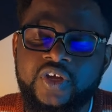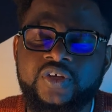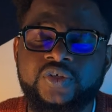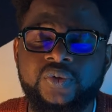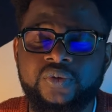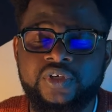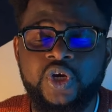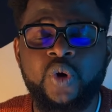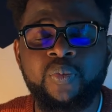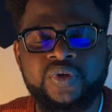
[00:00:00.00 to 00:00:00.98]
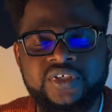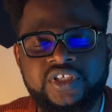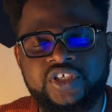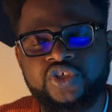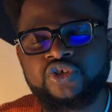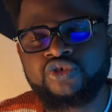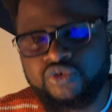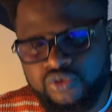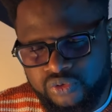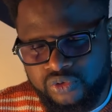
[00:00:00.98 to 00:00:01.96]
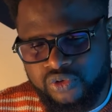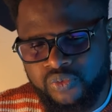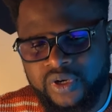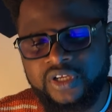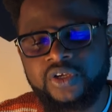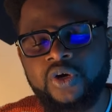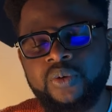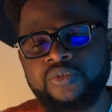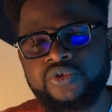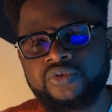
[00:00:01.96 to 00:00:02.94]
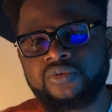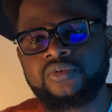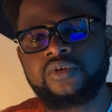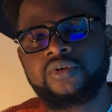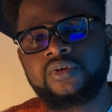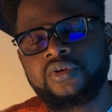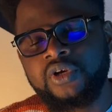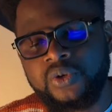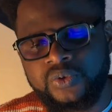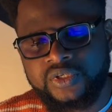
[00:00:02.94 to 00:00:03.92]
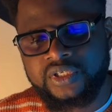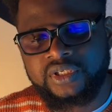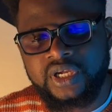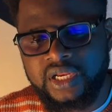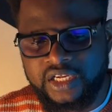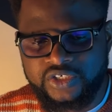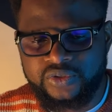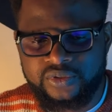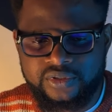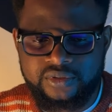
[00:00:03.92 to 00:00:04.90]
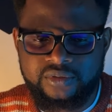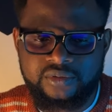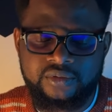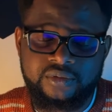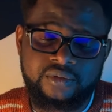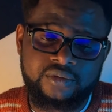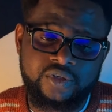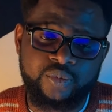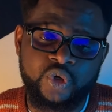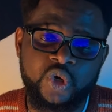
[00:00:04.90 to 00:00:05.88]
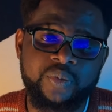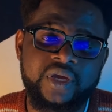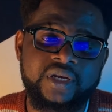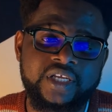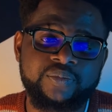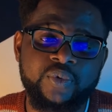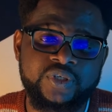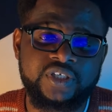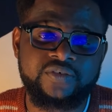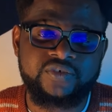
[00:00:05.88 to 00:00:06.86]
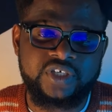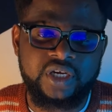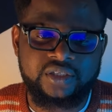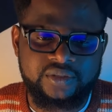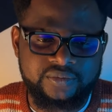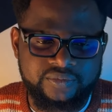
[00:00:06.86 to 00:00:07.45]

So the opposite is true when it comes to losing electrons to become a net positive charge.